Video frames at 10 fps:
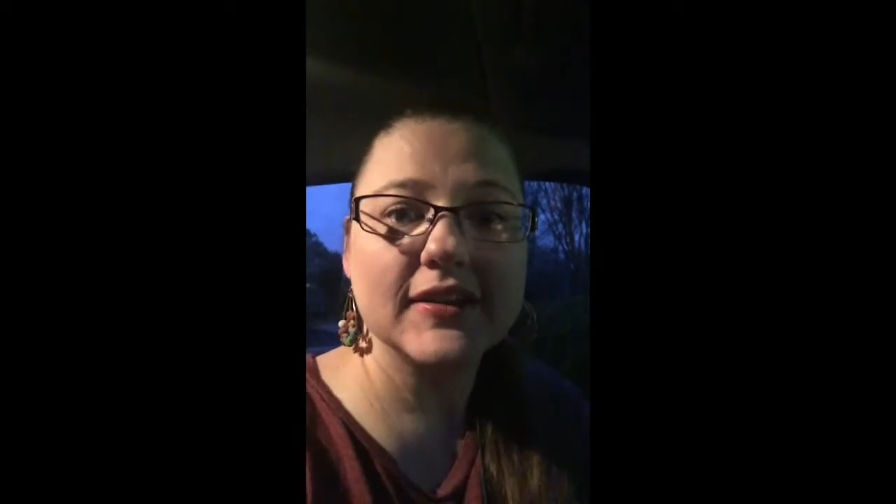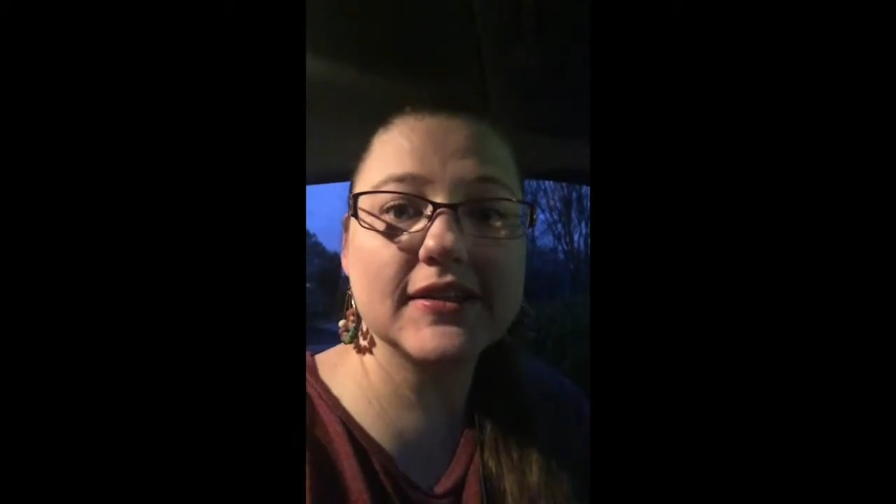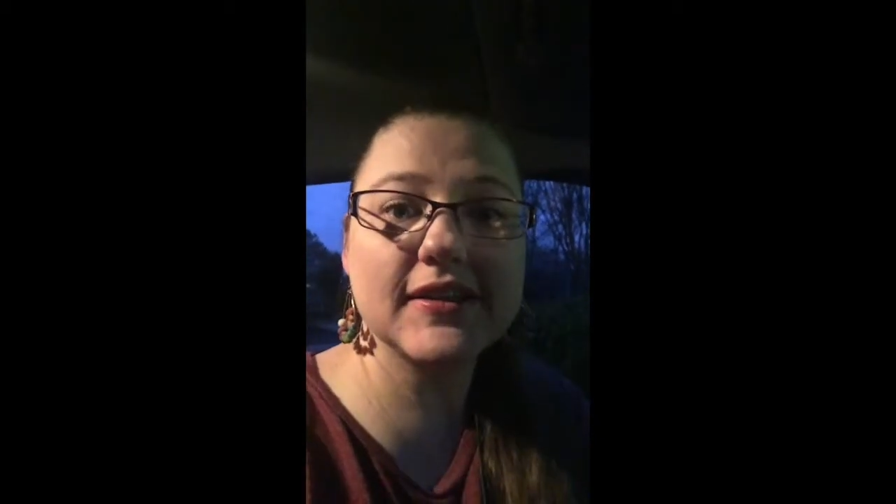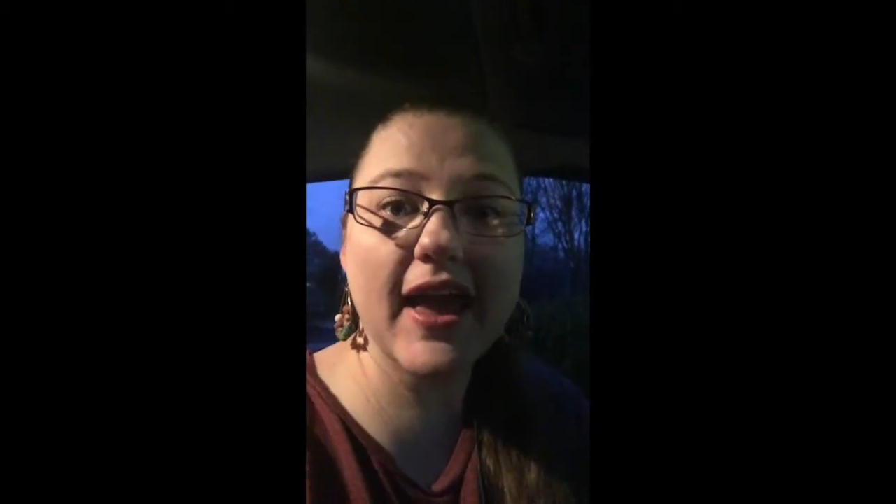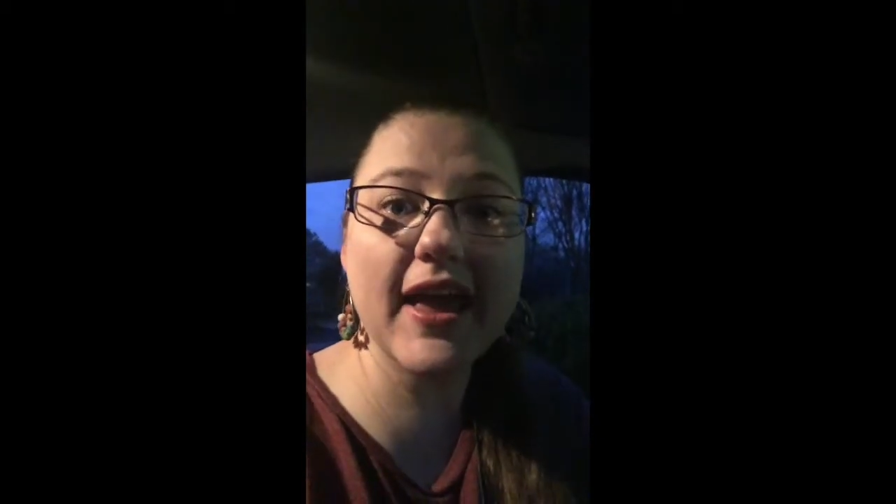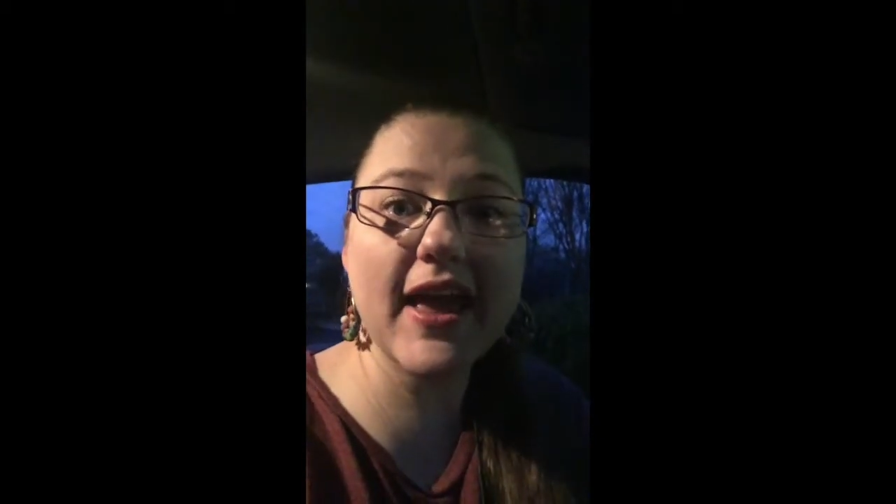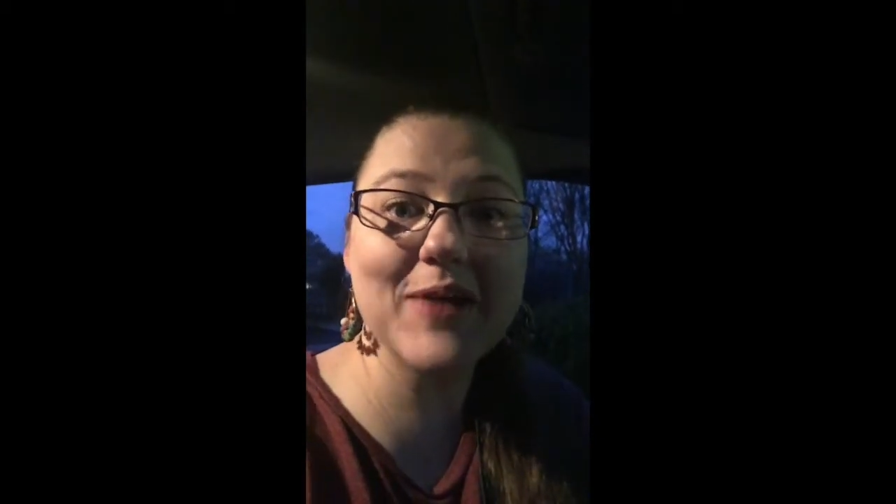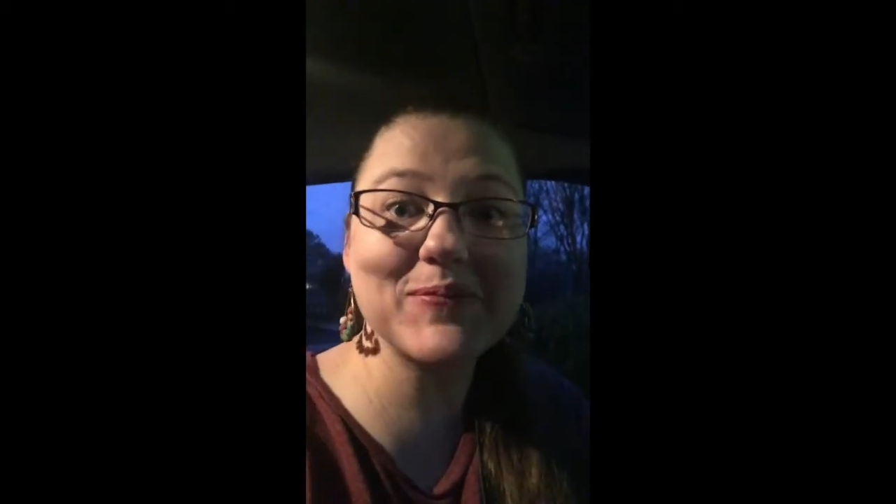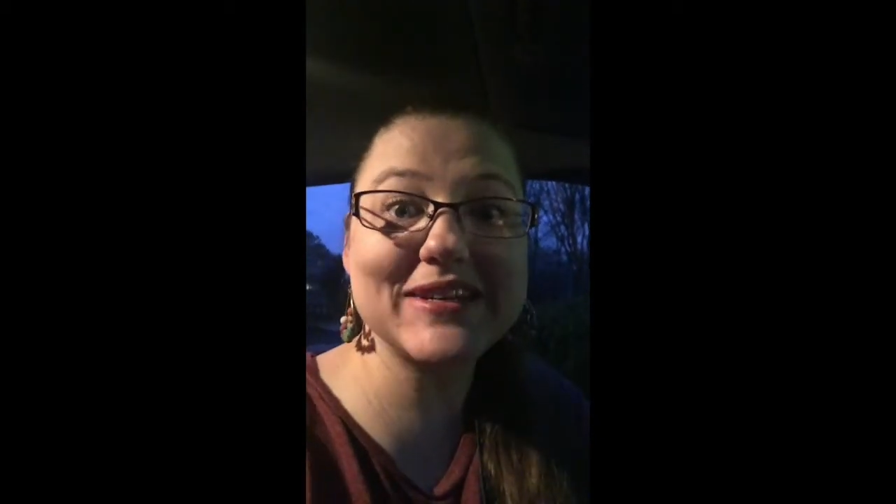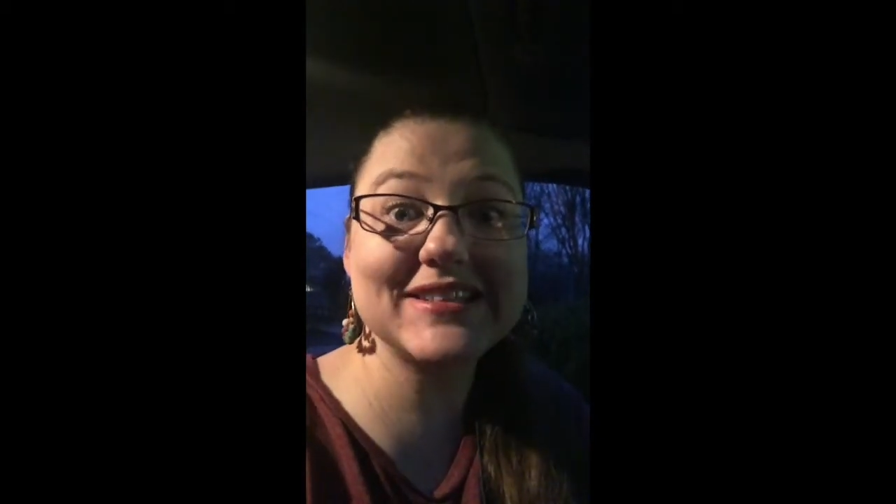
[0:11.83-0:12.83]
Today
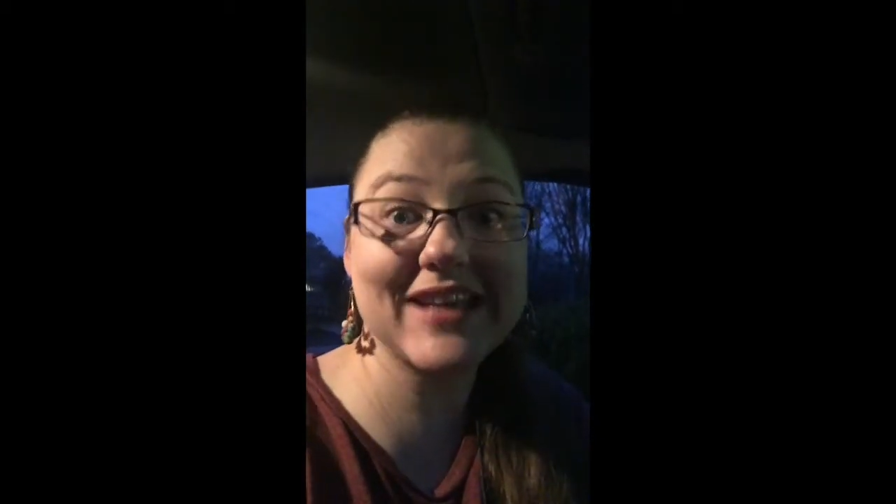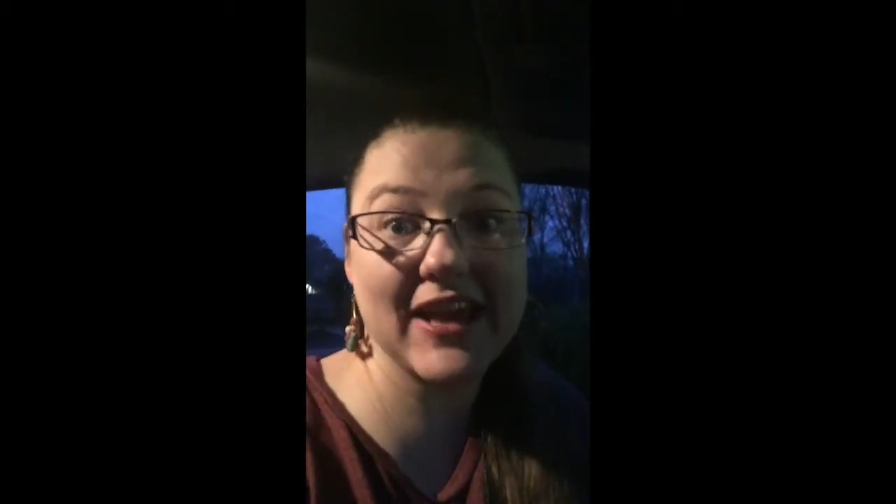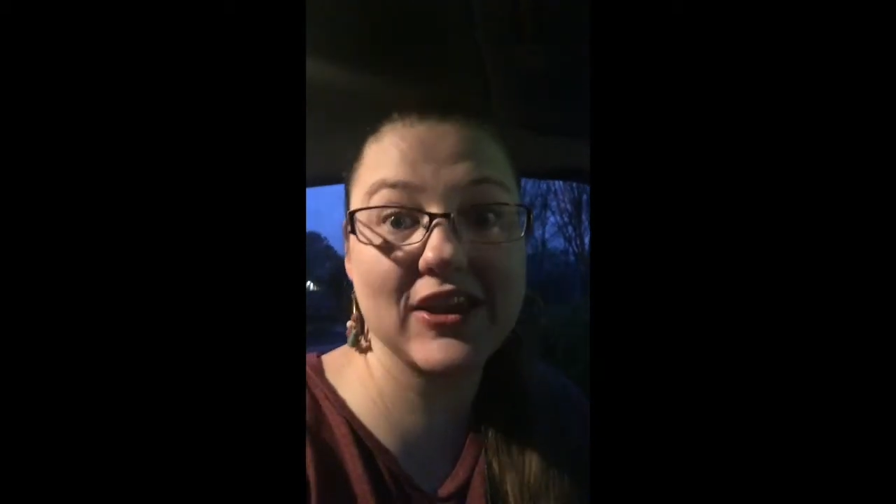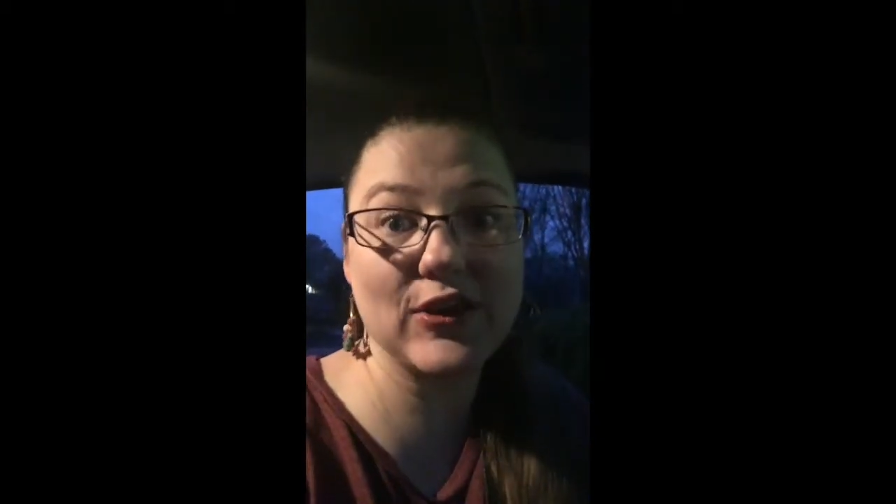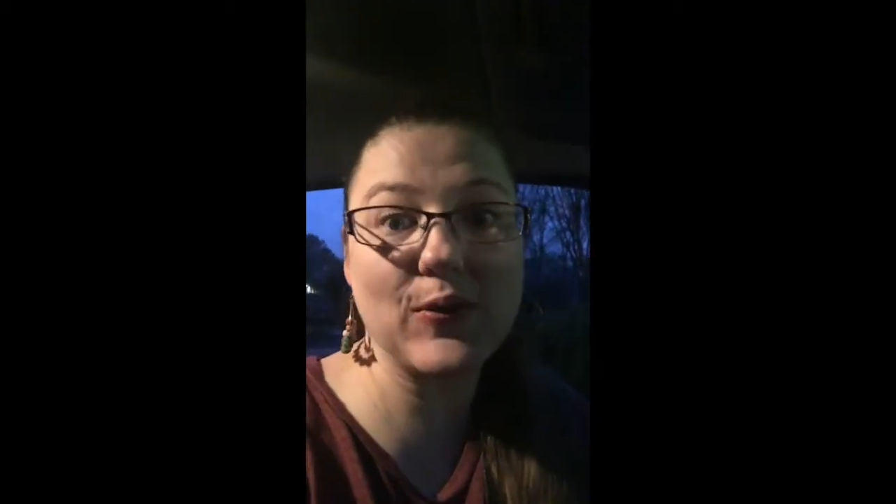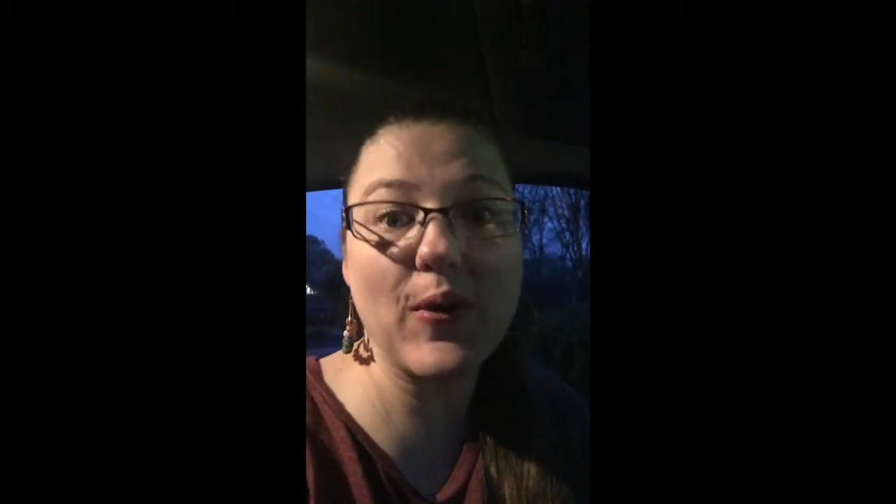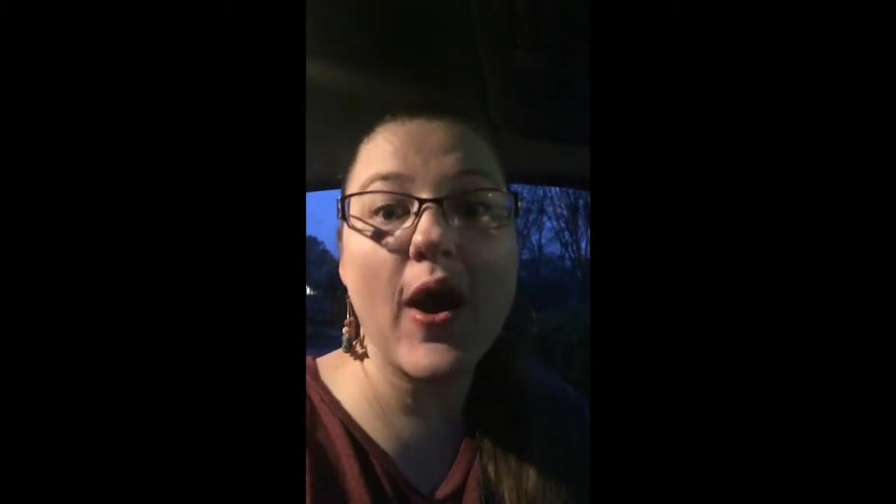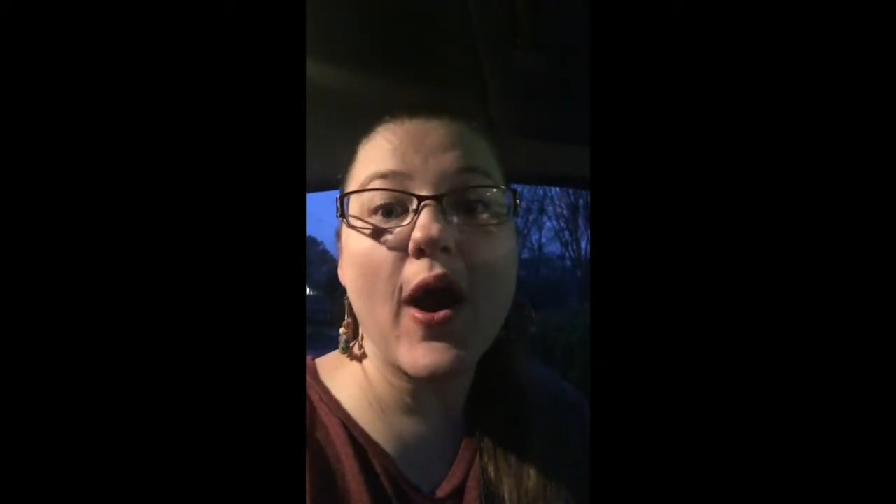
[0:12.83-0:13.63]
I'm going to take you